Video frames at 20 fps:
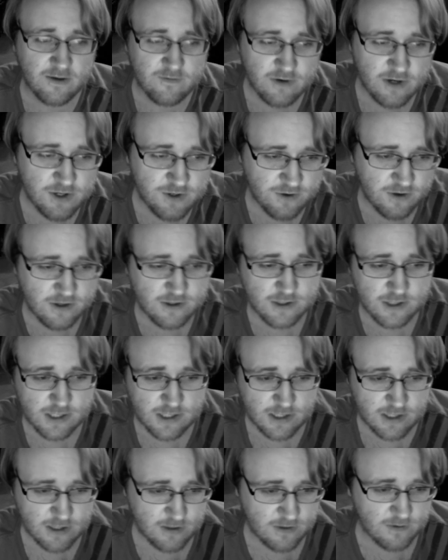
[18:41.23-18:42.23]
have any drugs
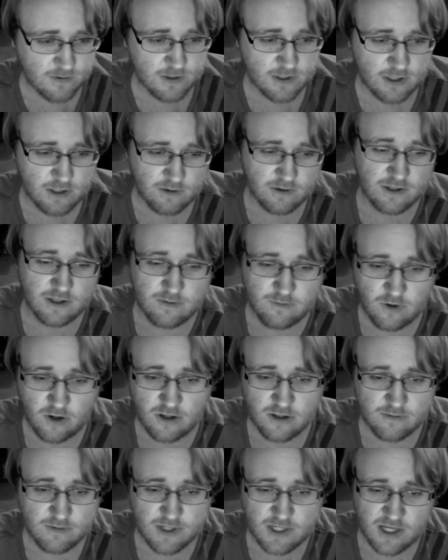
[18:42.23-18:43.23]
is because he was doing them
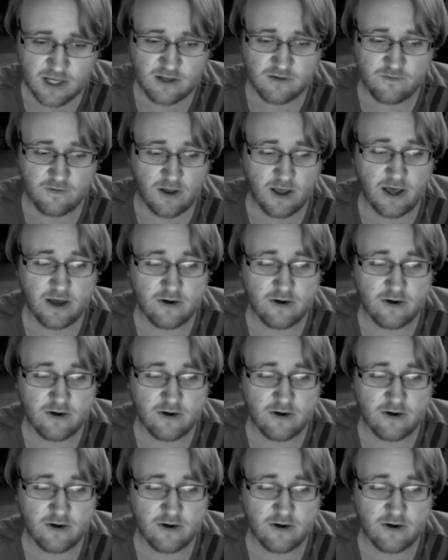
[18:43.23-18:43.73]
all himself.